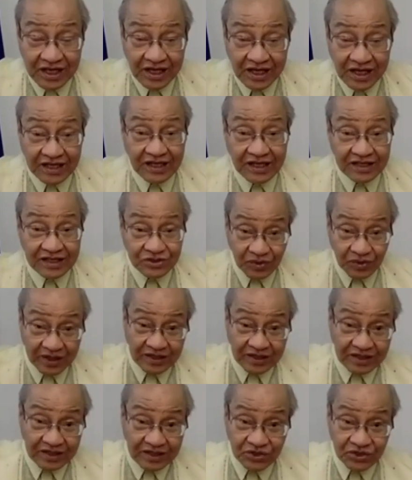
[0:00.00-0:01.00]
and that's why
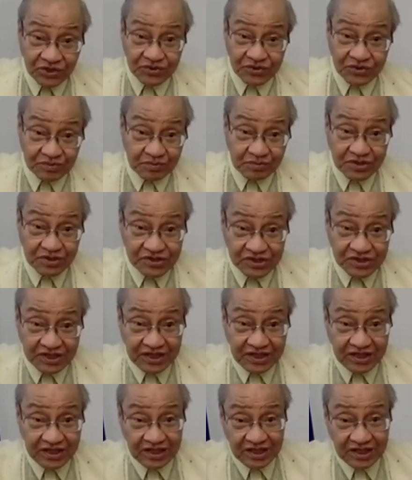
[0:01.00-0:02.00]
they chose
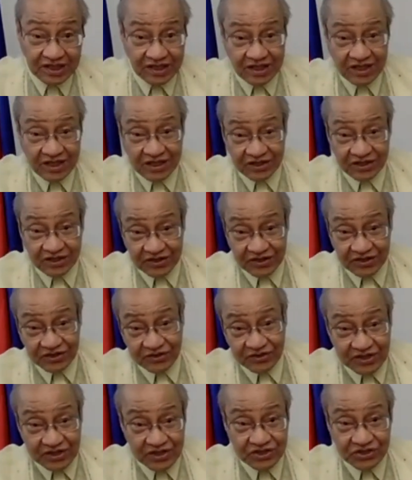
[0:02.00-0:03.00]
Brazil,
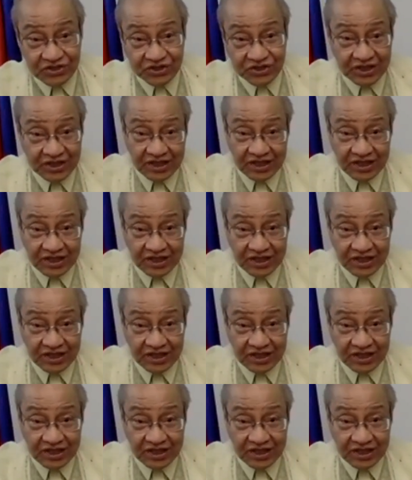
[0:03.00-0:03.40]
Indonesia,